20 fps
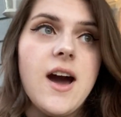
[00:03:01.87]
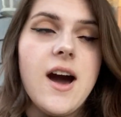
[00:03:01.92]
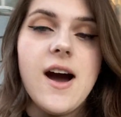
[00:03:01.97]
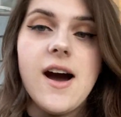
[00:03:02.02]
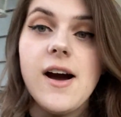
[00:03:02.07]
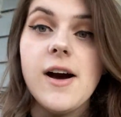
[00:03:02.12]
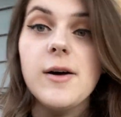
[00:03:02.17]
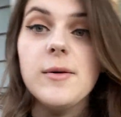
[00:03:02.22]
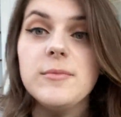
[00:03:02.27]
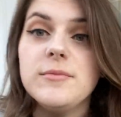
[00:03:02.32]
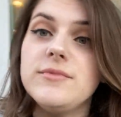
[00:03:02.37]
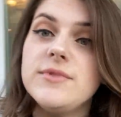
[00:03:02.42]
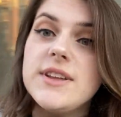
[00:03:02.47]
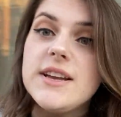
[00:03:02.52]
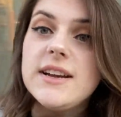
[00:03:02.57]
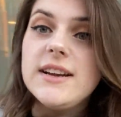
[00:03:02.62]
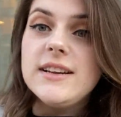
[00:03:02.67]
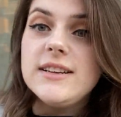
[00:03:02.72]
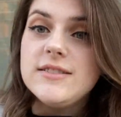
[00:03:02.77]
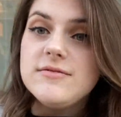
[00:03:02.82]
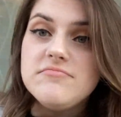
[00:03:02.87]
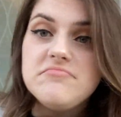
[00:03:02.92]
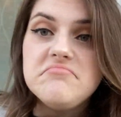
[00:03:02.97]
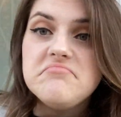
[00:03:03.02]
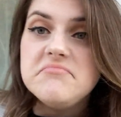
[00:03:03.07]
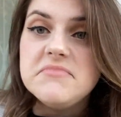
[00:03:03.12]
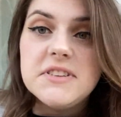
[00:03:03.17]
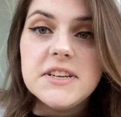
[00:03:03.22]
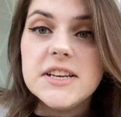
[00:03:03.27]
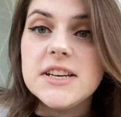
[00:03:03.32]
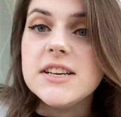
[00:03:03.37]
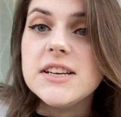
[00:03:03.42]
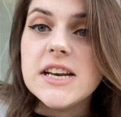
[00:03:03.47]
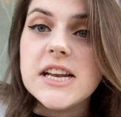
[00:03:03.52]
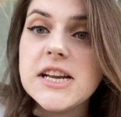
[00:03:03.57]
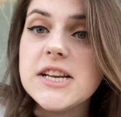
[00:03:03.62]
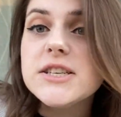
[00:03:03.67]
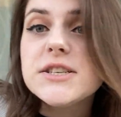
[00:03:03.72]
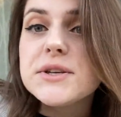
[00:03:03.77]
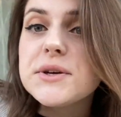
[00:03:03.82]
they didn't
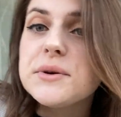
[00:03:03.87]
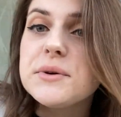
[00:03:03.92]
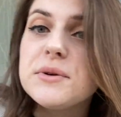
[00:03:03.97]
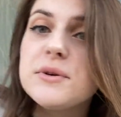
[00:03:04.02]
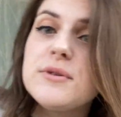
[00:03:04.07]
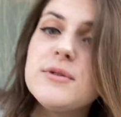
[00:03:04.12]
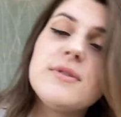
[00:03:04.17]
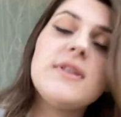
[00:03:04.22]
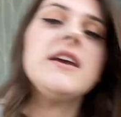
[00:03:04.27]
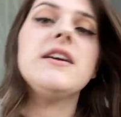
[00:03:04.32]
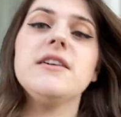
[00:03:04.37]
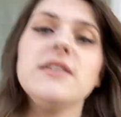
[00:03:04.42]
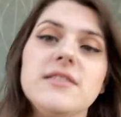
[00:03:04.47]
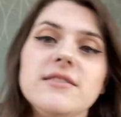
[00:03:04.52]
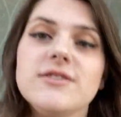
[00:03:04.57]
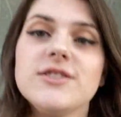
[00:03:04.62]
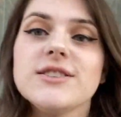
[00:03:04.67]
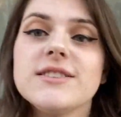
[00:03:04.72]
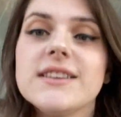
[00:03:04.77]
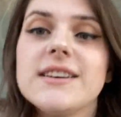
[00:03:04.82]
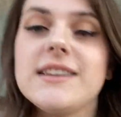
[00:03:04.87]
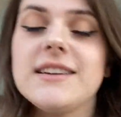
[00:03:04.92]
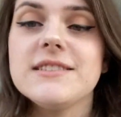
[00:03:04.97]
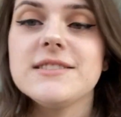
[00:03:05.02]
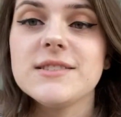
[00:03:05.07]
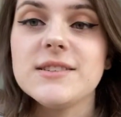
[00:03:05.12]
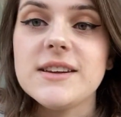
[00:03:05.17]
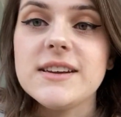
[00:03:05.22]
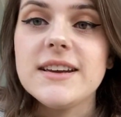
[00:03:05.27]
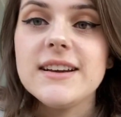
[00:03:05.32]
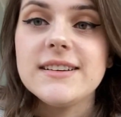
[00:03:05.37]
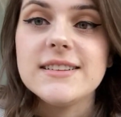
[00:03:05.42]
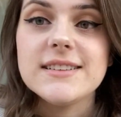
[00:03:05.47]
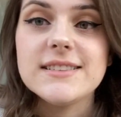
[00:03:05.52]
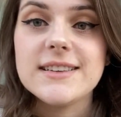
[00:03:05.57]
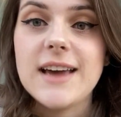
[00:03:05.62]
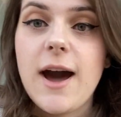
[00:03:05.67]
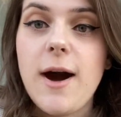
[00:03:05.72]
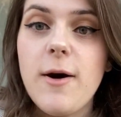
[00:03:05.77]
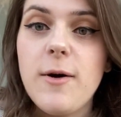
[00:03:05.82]
need to. They could have just like easily kicked
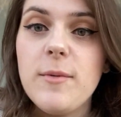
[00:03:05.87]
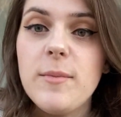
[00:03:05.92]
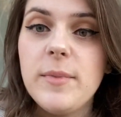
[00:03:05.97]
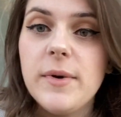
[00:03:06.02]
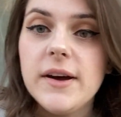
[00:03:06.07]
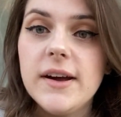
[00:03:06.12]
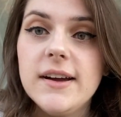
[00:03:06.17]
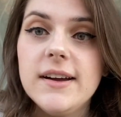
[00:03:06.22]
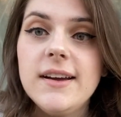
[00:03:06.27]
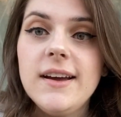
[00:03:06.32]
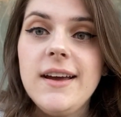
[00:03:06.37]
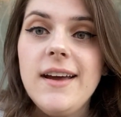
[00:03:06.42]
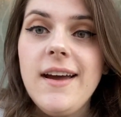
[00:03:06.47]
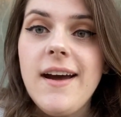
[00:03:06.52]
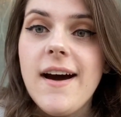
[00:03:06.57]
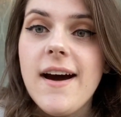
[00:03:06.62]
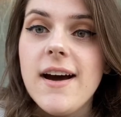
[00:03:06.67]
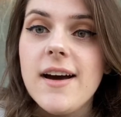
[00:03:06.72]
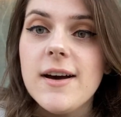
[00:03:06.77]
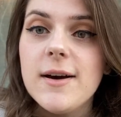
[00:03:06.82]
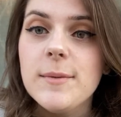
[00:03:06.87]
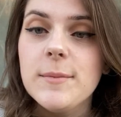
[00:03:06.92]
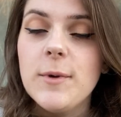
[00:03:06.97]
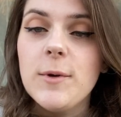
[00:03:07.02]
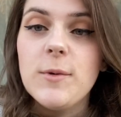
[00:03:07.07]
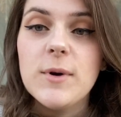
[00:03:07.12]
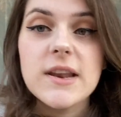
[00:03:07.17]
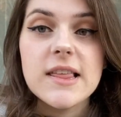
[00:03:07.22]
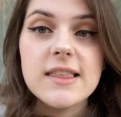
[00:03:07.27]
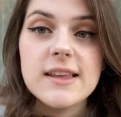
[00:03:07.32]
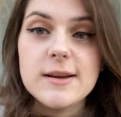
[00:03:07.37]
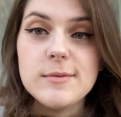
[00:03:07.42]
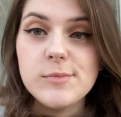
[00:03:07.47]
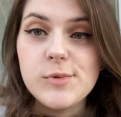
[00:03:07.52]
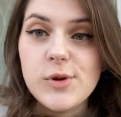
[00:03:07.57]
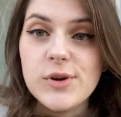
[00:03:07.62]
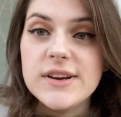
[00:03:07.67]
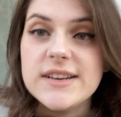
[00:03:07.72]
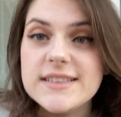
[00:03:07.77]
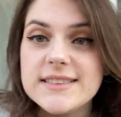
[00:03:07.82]
us out, but one of the
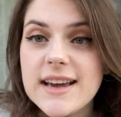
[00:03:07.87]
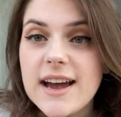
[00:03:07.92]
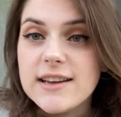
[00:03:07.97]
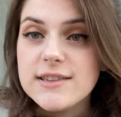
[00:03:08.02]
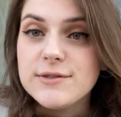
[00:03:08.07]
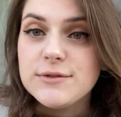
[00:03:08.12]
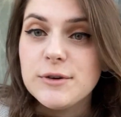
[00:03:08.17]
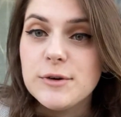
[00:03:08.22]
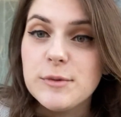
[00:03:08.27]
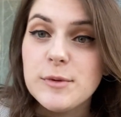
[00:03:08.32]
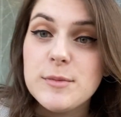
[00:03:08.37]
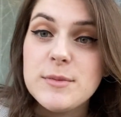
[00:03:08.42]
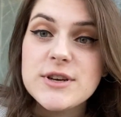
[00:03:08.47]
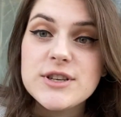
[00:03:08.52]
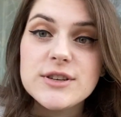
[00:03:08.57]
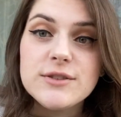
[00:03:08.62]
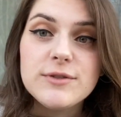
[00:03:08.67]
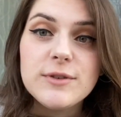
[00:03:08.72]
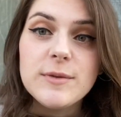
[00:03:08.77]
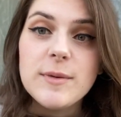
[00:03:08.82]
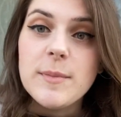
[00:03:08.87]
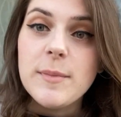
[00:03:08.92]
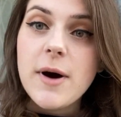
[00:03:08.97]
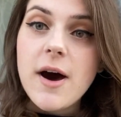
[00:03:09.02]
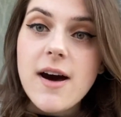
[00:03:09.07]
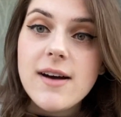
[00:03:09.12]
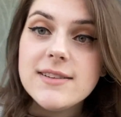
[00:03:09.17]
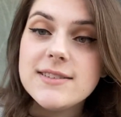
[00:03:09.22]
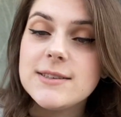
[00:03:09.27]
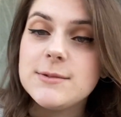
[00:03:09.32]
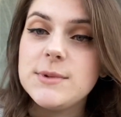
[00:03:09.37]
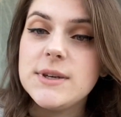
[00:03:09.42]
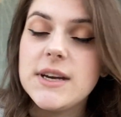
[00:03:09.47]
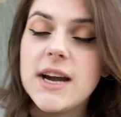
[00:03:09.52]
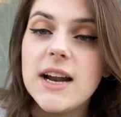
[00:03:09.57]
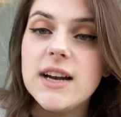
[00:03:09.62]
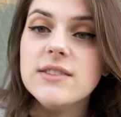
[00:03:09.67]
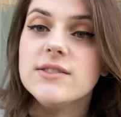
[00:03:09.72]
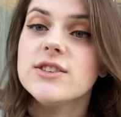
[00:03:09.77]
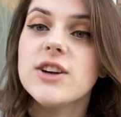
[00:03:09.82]
employees asked for permission from the boss, and we
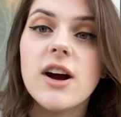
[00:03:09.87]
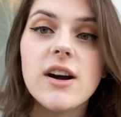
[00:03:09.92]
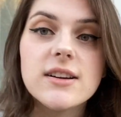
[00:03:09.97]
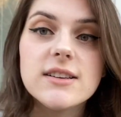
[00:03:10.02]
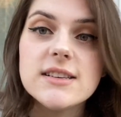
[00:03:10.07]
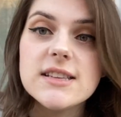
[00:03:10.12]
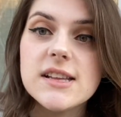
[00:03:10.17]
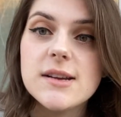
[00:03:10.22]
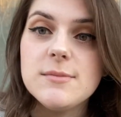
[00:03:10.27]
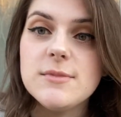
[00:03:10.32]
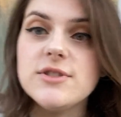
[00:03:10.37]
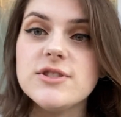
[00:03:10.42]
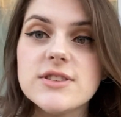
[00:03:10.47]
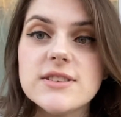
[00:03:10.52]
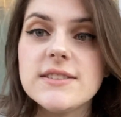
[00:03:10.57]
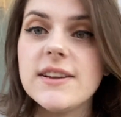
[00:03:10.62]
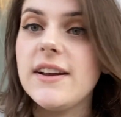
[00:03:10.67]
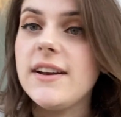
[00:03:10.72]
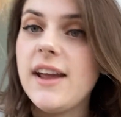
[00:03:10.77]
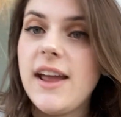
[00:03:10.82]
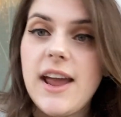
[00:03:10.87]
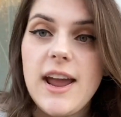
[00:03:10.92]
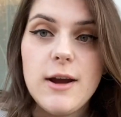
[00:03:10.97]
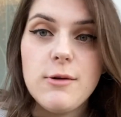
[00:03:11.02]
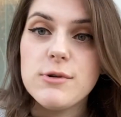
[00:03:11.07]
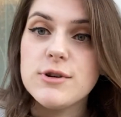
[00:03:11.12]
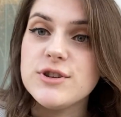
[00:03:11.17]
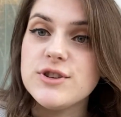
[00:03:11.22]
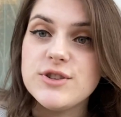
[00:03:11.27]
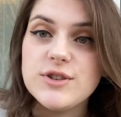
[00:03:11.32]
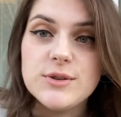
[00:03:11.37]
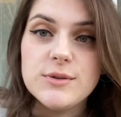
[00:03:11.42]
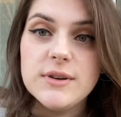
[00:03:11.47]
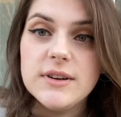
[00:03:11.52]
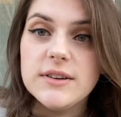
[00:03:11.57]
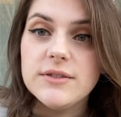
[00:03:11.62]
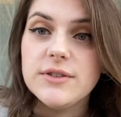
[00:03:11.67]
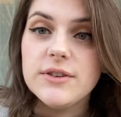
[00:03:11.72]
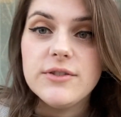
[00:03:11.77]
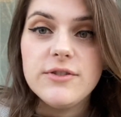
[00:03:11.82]
kind of talked to them and just said, hey, we're just
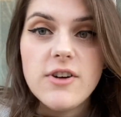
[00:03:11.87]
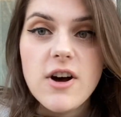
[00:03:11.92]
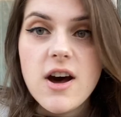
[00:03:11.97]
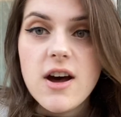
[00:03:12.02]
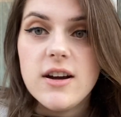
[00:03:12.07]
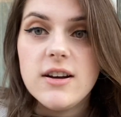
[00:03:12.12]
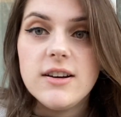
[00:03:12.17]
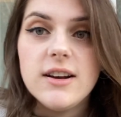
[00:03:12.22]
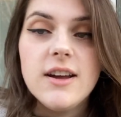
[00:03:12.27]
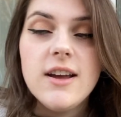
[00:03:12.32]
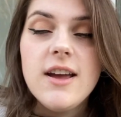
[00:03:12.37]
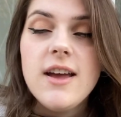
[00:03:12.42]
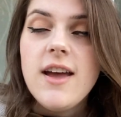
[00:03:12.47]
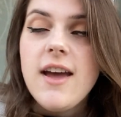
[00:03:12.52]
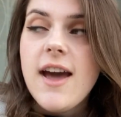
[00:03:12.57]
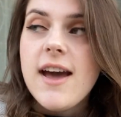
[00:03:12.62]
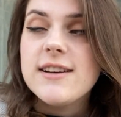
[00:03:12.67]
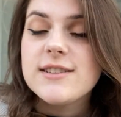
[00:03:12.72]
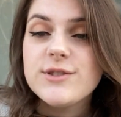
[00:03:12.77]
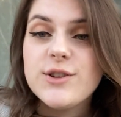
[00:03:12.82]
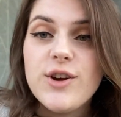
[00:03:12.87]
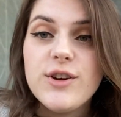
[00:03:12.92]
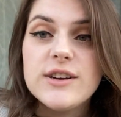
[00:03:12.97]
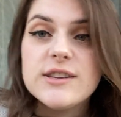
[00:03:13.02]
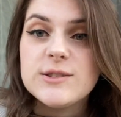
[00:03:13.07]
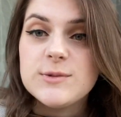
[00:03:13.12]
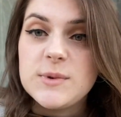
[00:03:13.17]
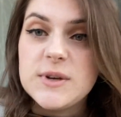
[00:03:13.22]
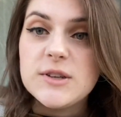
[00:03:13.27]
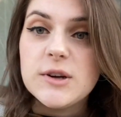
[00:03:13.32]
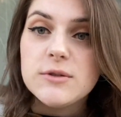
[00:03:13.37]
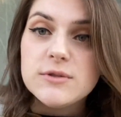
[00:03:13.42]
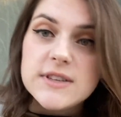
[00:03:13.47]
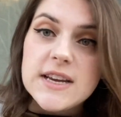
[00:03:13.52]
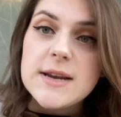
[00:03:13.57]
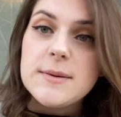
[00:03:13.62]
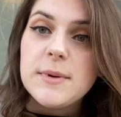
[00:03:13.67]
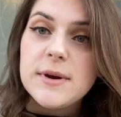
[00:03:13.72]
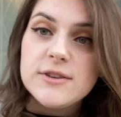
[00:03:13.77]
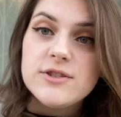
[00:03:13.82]
doing it for fun. As long as we don't
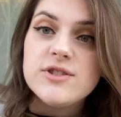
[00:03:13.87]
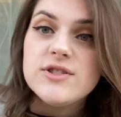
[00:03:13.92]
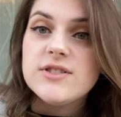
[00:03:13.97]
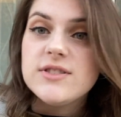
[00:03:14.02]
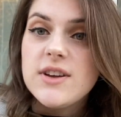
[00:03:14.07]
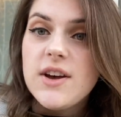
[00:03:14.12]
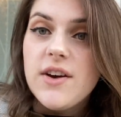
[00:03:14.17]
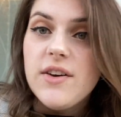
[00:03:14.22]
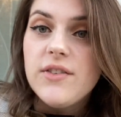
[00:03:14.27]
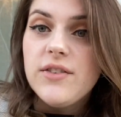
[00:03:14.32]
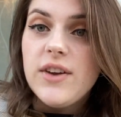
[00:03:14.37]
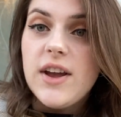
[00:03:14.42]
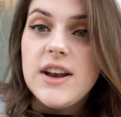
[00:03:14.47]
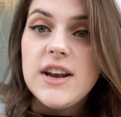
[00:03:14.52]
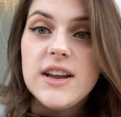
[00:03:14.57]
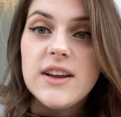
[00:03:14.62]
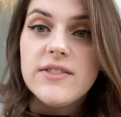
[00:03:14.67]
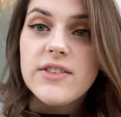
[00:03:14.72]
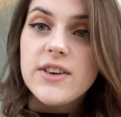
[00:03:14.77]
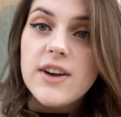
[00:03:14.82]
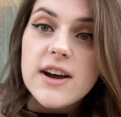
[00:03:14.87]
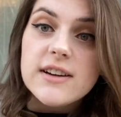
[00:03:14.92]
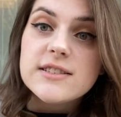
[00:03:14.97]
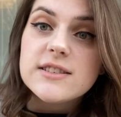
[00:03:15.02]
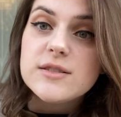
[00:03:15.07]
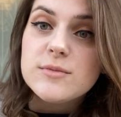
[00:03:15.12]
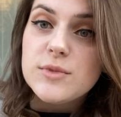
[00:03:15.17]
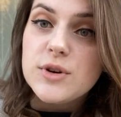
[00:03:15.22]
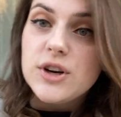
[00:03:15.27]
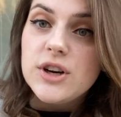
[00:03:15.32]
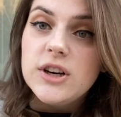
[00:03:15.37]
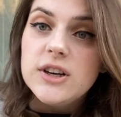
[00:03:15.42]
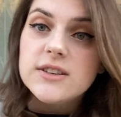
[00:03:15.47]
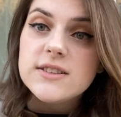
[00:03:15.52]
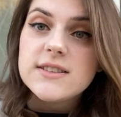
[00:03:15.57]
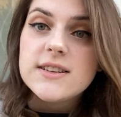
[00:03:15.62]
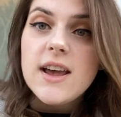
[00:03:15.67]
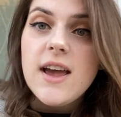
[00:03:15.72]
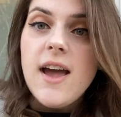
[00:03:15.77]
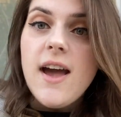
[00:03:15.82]
take pictures of any of the
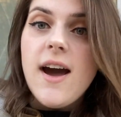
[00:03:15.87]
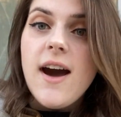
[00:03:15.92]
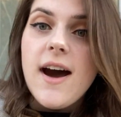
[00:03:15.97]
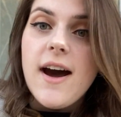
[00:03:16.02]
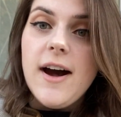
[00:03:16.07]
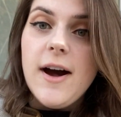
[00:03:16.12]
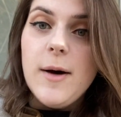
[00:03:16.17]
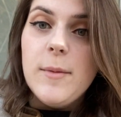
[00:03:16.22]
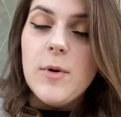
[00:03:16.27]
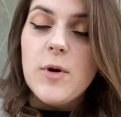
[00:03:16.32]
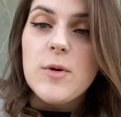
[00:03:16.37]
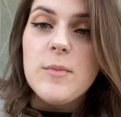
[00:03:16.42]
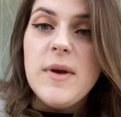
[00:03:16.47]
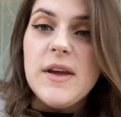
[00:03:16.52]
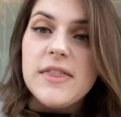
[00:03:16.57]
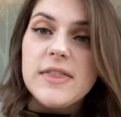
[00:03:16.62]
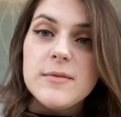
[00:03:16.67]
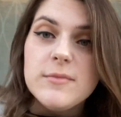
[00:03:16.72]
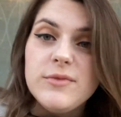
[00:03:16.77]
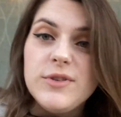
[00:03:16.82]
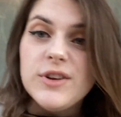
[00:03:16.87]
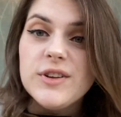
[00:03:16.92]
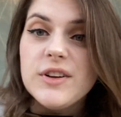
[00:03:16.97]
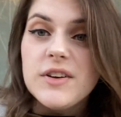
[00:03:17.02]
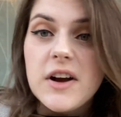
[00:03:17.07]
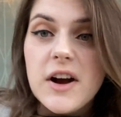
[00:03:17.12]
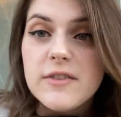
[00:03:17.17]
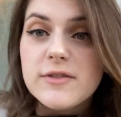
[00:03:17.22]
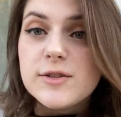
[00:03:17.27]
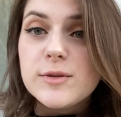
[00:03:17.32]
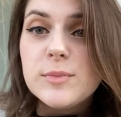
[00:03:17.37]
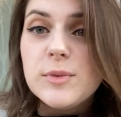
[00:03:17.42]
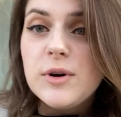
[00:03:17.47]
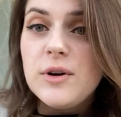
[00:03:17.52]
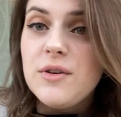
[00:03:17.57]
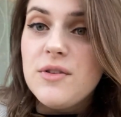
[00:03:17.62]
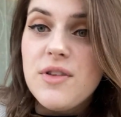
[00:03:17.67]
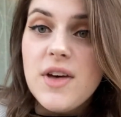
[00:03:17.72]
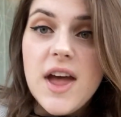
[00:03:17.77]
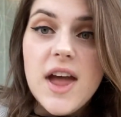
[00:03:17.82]
customers or make them feel
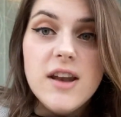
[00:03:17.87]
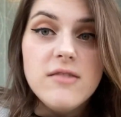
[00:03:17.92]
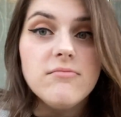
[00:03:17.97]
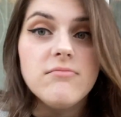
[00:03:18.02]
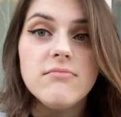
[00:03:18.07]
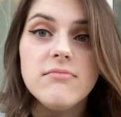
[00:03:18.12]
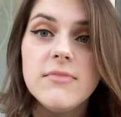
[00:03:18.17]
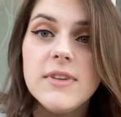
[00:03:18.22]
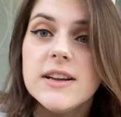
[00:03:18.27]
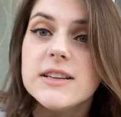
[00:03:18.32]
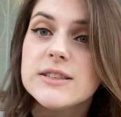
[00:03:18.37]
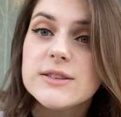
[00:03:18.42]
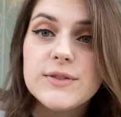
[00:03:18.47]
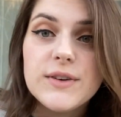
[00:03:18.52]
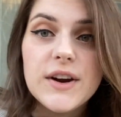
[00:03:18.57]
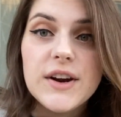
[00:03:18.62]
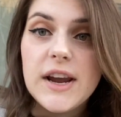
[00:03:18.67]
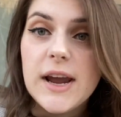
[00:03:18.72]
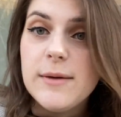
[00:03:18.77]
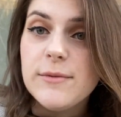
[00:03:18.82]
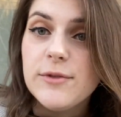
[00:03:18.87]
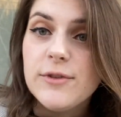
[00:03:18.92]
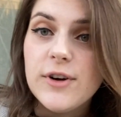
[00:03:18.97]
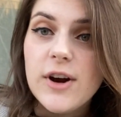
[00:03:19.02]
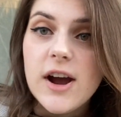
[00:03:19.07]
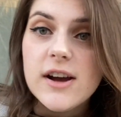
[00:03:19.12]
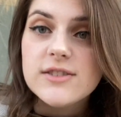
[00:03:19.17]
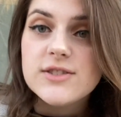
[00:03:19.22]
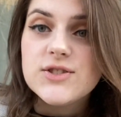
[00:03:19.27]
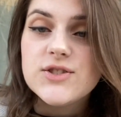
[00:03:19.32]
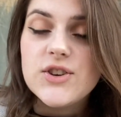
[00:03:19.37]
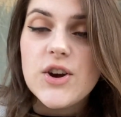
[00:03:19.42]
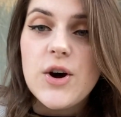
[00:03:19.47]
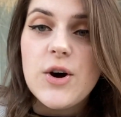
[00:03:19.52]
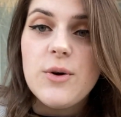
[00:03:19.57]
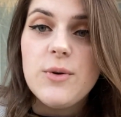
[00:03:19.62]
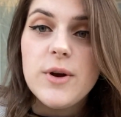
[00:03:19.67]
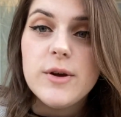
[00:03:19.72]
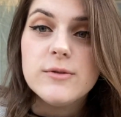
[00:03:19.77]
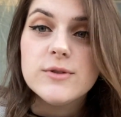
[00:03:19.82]
uncomfortable, then it's fair game for us.
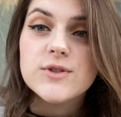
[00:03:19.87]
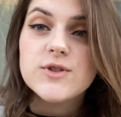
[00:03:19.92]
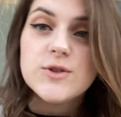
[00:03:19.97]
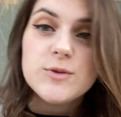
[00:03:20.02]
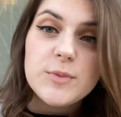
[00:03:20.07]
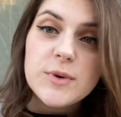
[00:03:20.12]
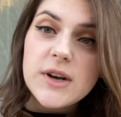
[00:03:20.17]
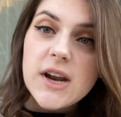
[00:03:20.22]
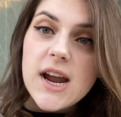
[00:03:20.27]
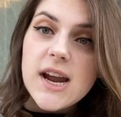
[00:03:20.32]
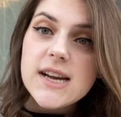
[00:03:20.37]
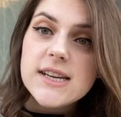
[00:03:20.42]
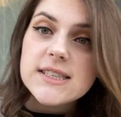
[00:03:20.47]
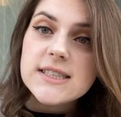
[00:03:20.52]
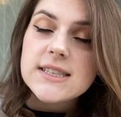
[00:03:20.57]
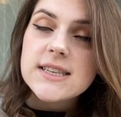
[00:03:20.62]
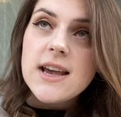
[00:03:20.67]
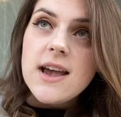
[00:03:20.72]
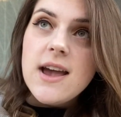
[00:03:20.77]
So it was super nice.